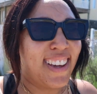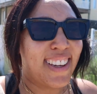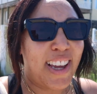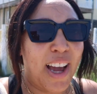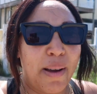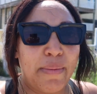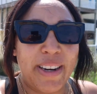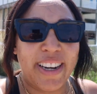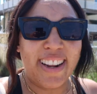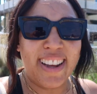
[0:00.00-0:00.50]

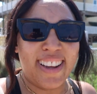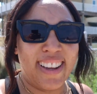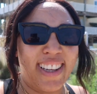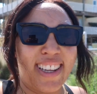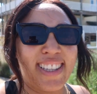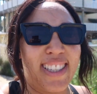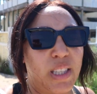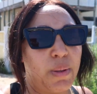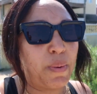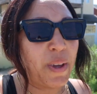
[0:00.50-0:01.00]
come and
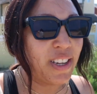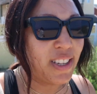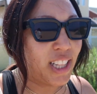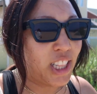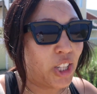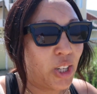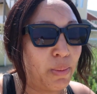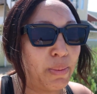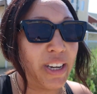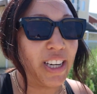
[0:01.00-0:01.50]
spend a
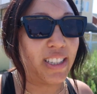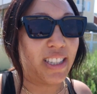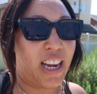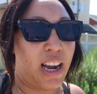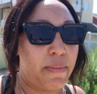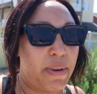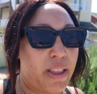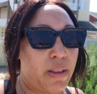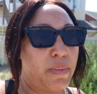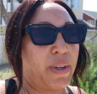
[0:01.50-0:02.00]
little bit of
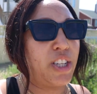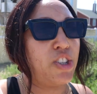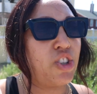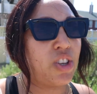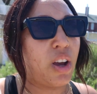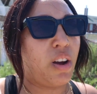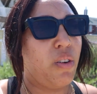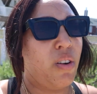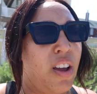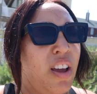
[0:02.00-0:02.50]
time at the beach.
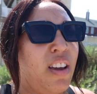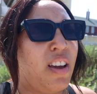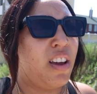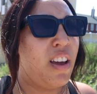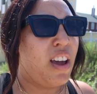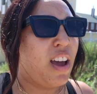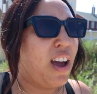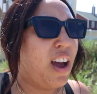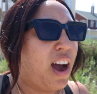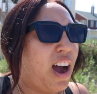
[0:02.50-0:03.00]
So
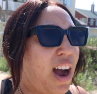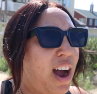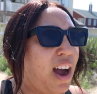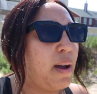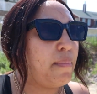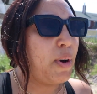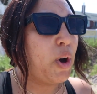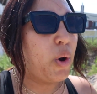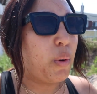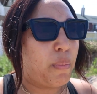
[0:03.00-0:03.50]

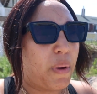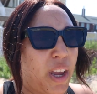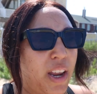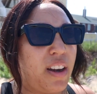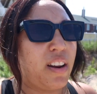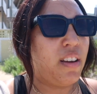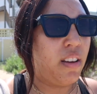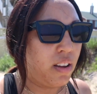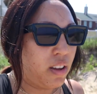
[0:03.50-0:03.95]
I'm hoping